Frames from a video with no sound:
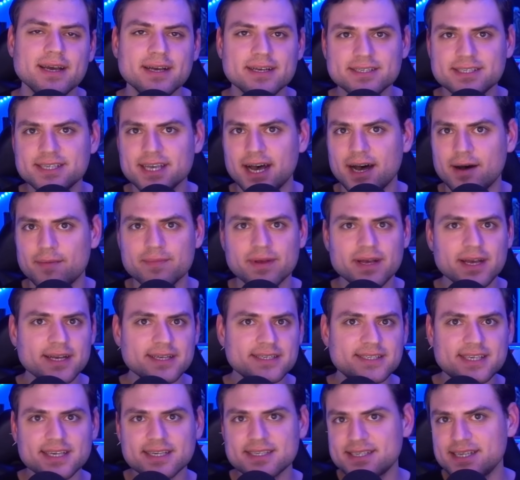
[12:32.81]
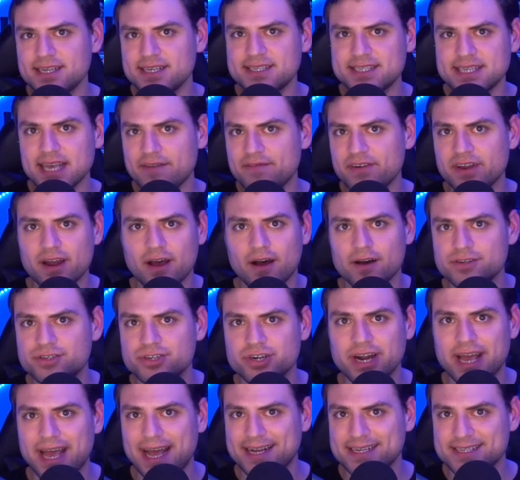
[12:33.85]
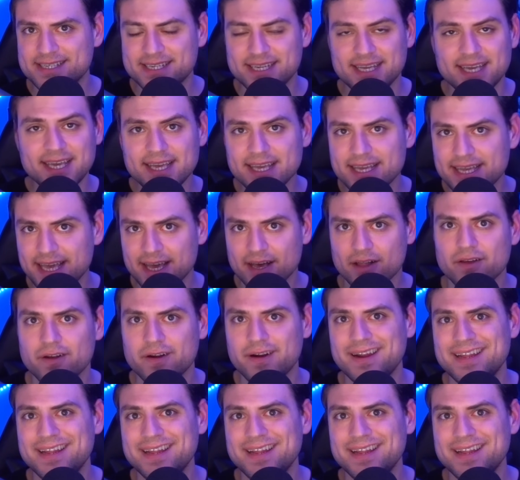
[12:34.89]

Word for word: some 6700 XT killer,